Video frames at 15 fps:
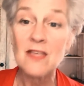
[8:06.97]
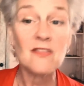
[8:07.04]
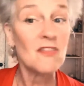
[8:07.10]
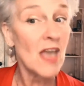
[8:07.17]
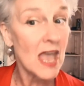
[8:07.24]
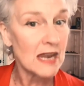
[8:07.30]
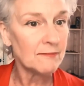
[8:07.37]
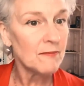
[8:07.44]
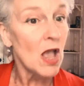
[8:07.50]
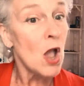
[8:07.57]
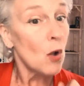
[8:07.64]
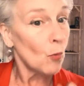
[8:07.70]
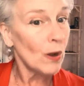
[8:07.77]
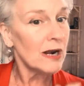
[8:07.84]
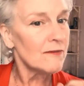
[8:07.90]
Then
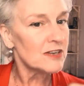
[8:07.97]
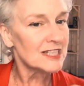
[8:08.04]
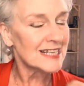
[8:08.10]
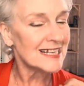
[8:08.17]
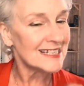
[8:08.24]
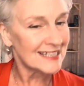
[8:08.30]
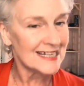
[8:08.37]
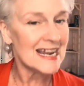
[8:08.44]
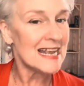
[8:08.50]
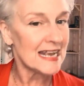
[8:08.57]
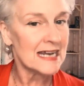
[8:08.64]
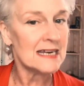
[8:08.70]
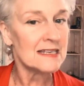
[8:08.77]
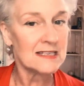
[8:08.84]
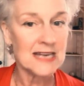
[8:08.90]
one of us can sneak
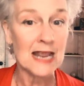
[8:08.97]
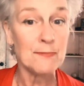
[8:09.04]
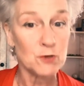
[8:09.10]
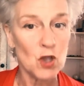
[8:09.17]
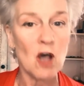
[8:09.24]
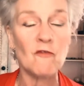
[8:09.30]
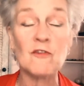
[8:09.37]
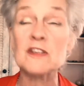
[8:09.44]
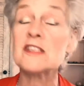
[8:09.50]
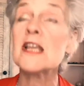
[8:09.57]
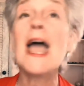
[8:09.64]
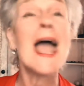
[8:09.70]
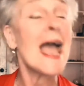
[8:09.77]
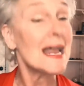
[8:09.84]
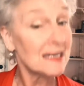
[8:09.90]
into Snape's office
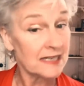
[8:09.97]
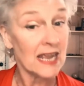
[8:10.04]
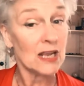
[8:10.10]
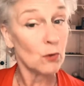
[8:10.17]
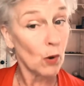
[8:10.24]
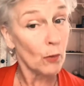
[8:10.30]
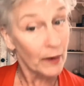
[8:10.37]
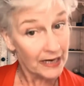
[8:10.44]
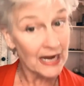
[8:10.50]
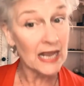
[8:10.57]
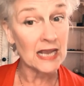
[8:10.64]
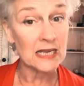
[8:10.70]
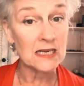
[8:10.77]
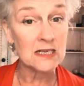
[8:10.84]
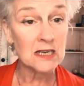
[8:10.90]
and take what we
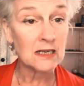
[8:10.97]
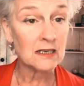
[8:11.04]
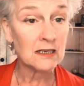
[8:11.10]
need.